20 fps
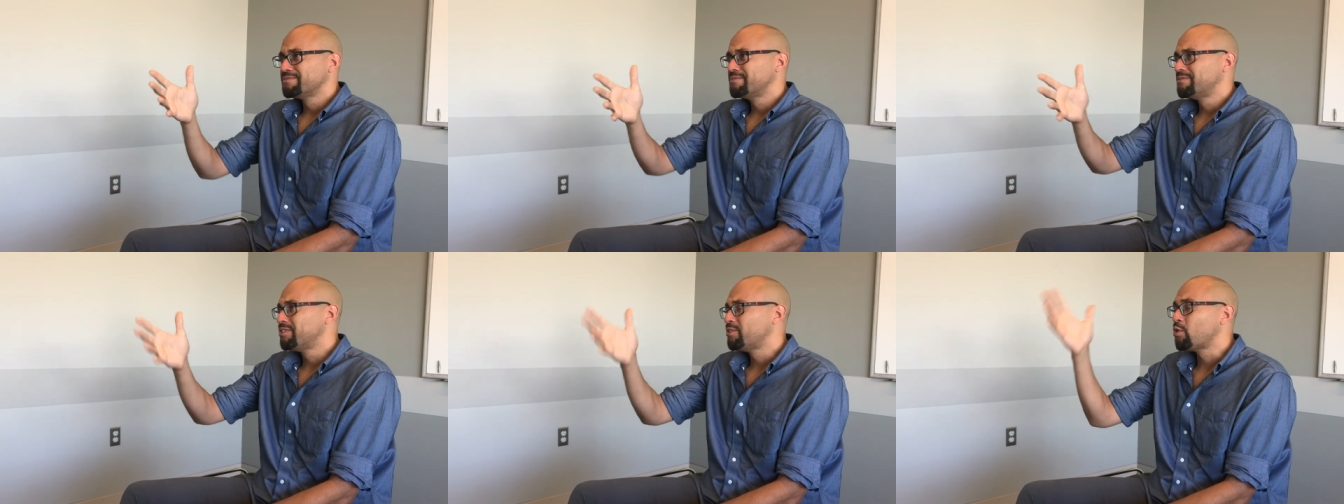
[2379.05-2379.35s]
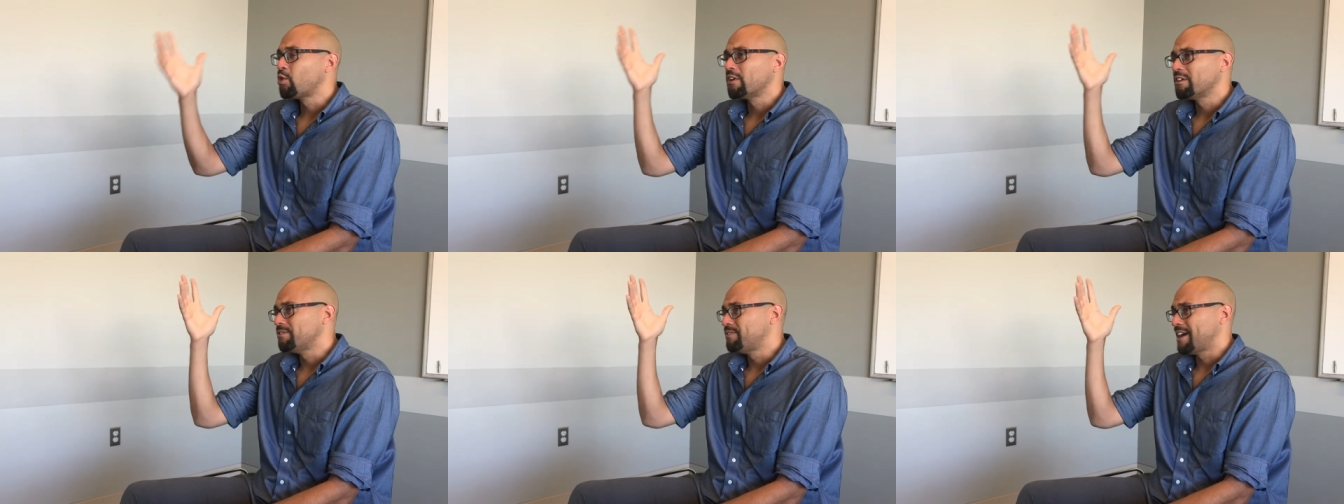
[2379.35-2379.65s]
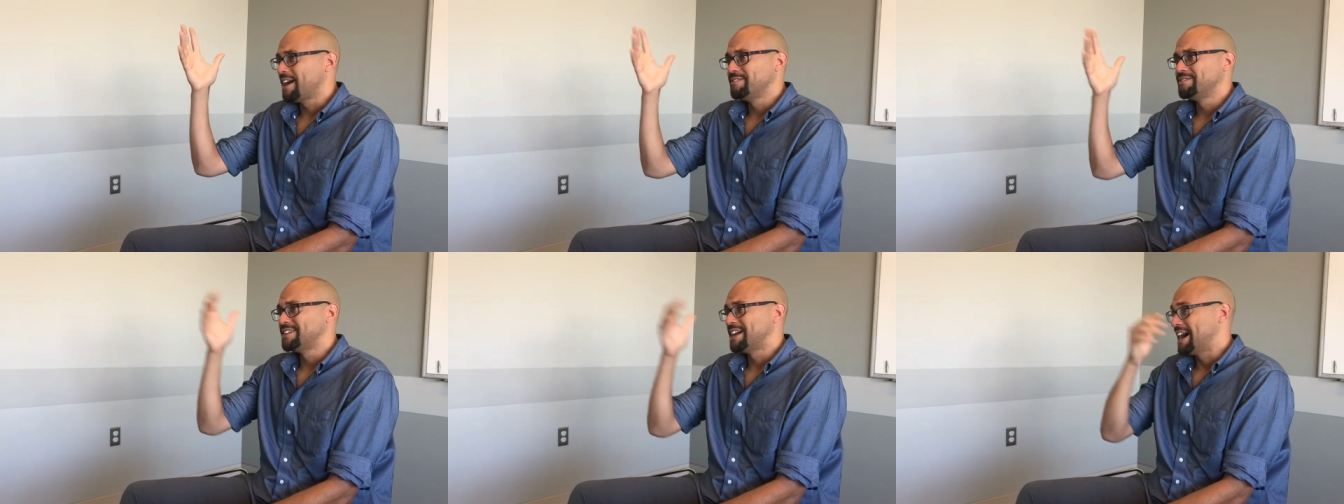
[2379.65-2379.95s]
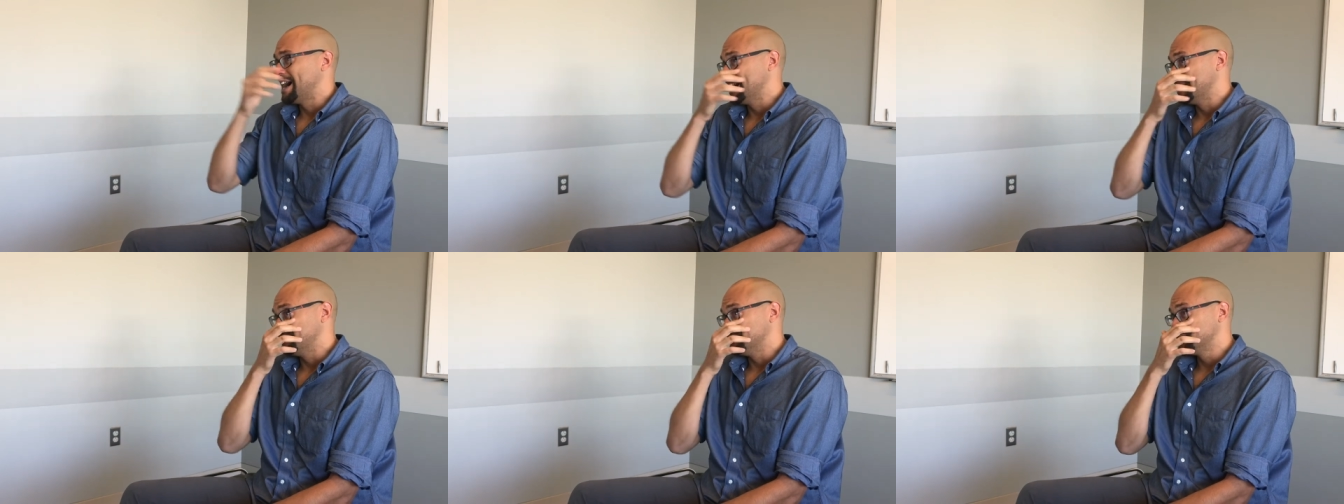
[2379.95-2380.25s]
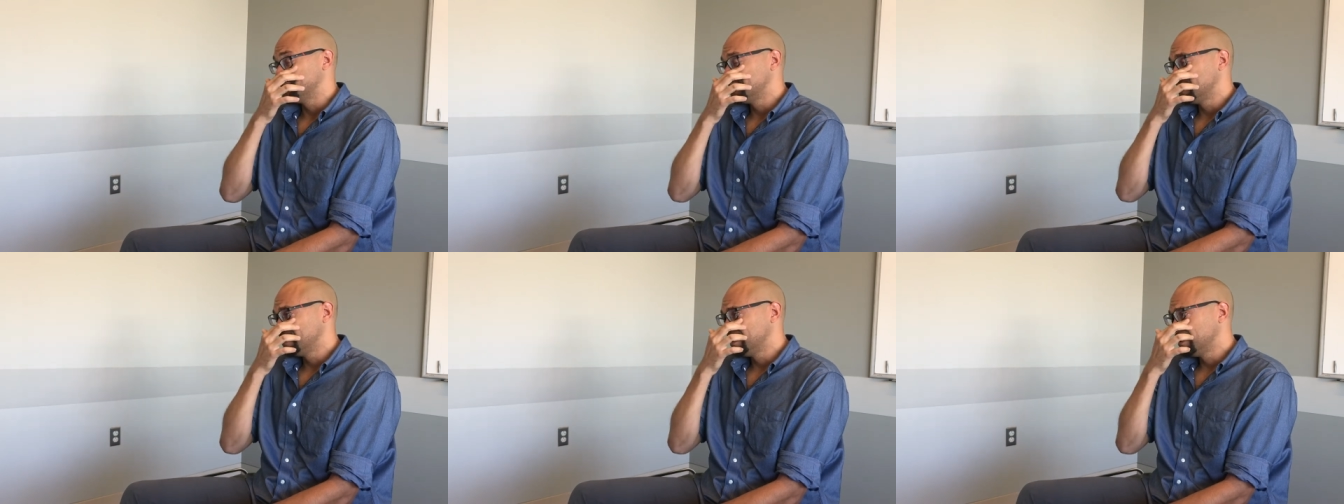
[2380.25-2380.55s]
four or five
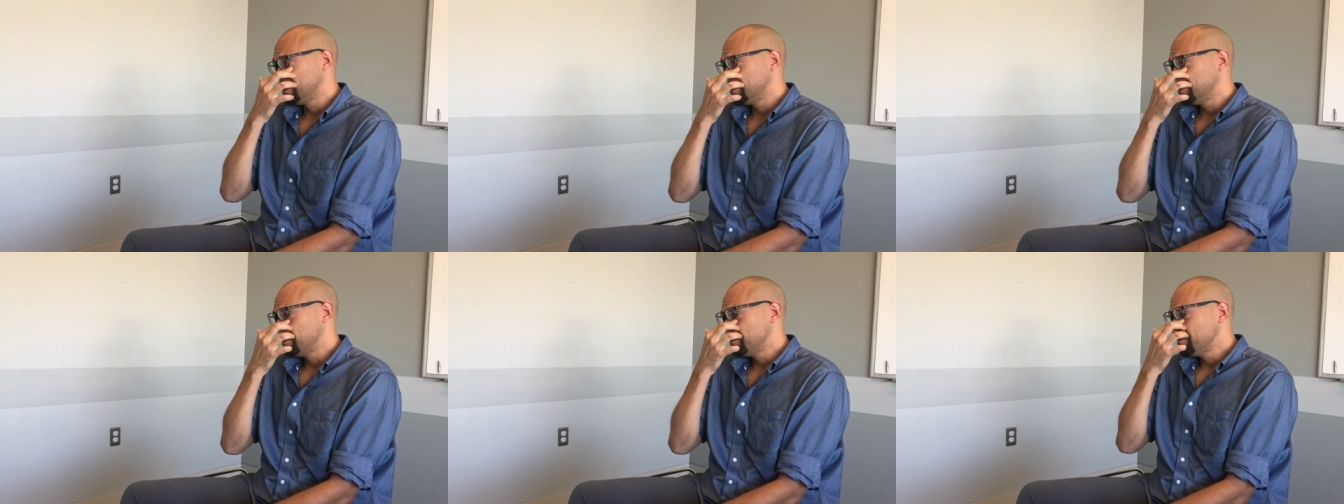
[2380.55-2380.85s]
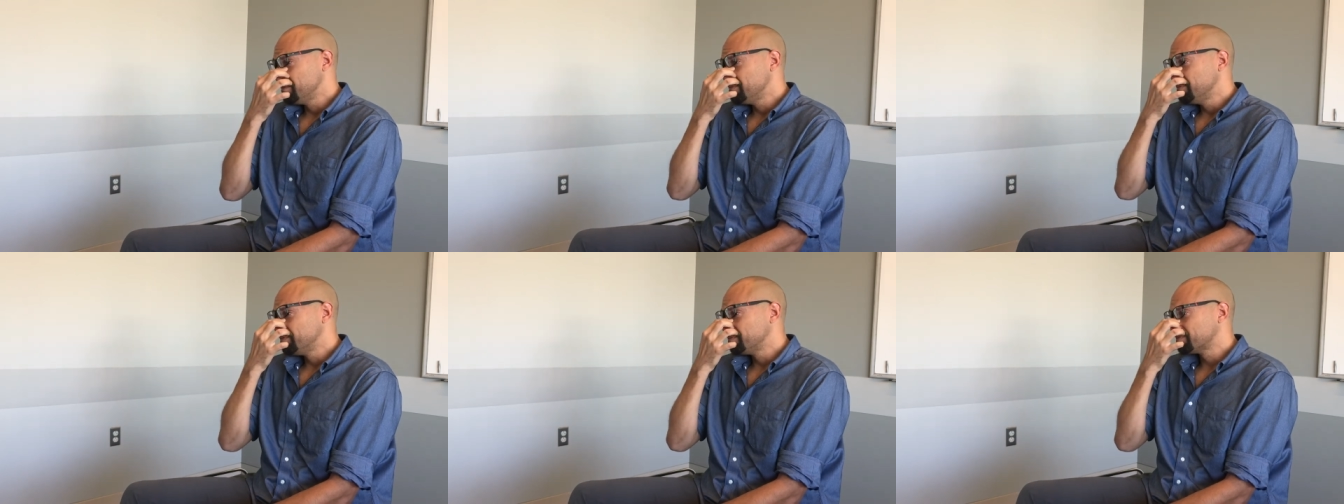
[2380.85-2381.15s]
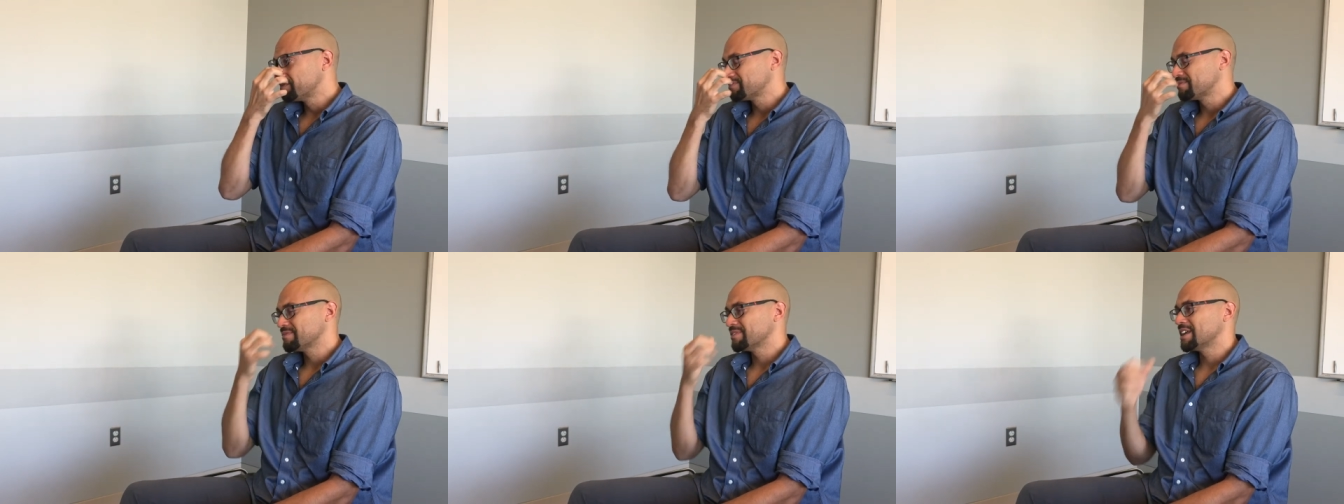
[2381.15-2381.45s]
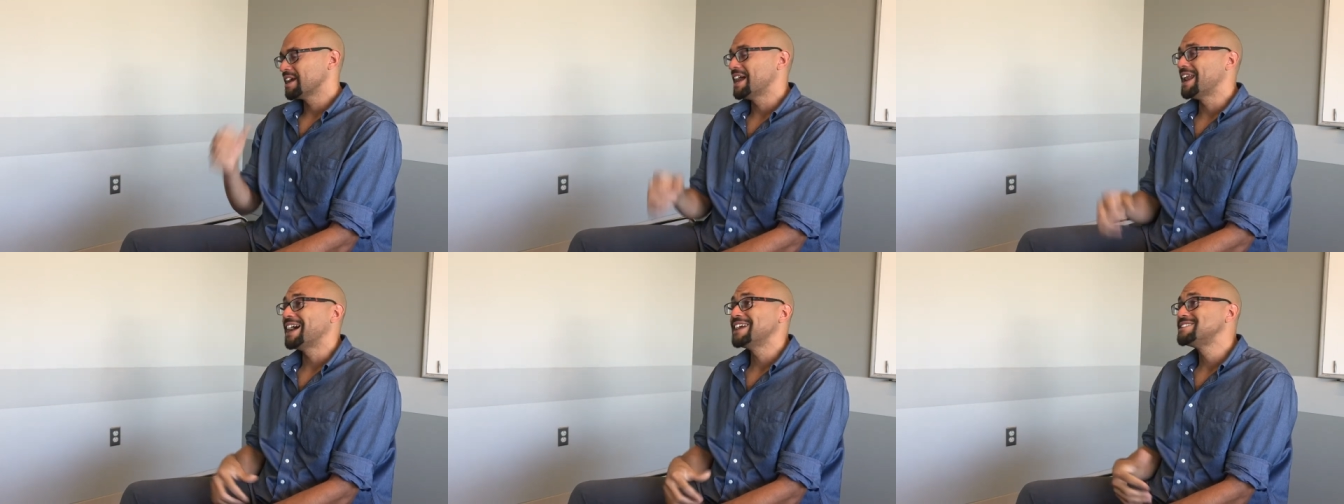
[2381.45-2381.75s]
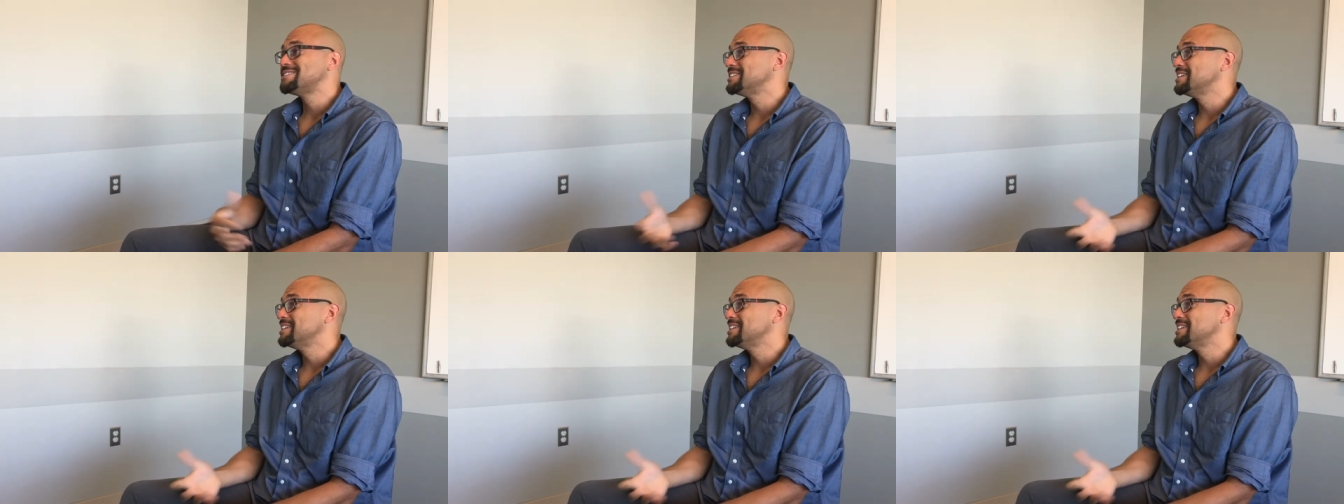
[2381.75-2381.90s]
times, and I'd